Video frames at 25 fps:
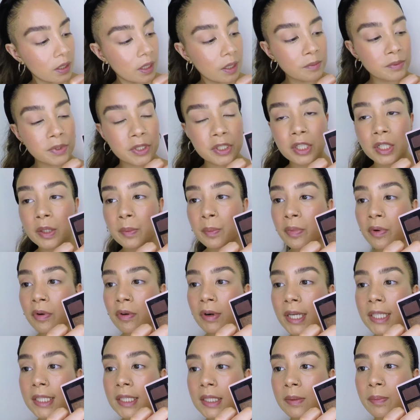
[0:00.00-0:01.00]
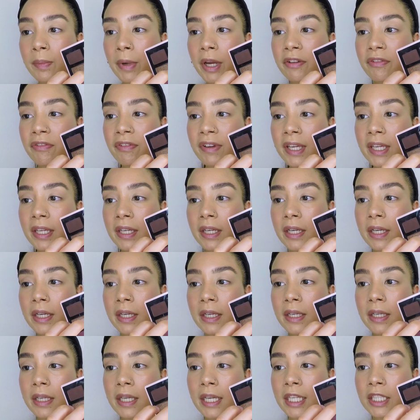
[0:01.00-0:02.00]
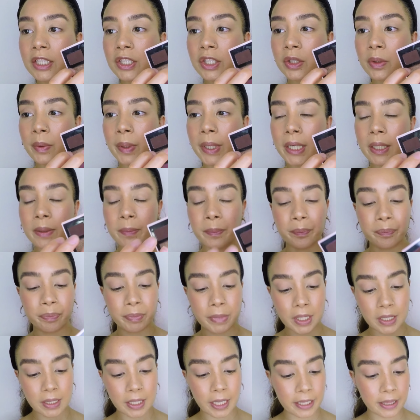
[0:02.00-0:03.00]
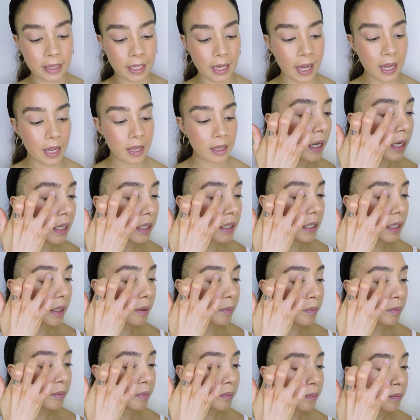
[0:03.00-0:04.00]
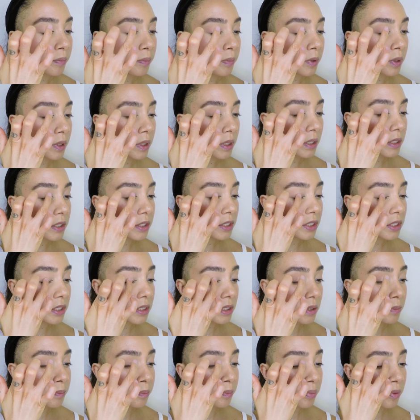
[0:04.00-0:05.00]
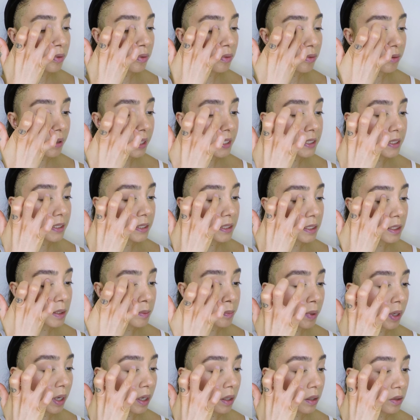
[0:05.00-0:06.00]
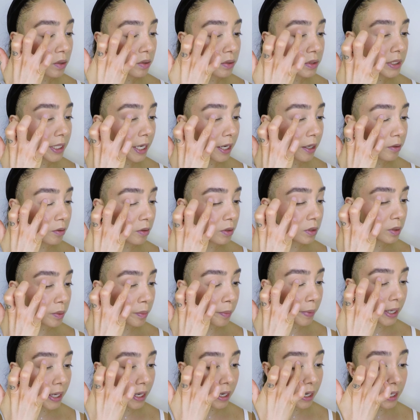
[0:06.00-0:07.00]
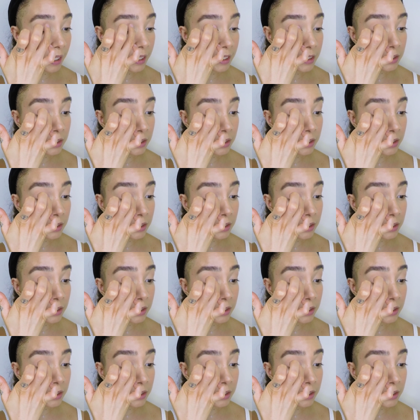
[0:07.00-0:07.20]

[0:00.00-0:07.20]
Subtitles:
I'm just going to press my finger into it like that. And then I'm going to press the sparkle down onto my eye.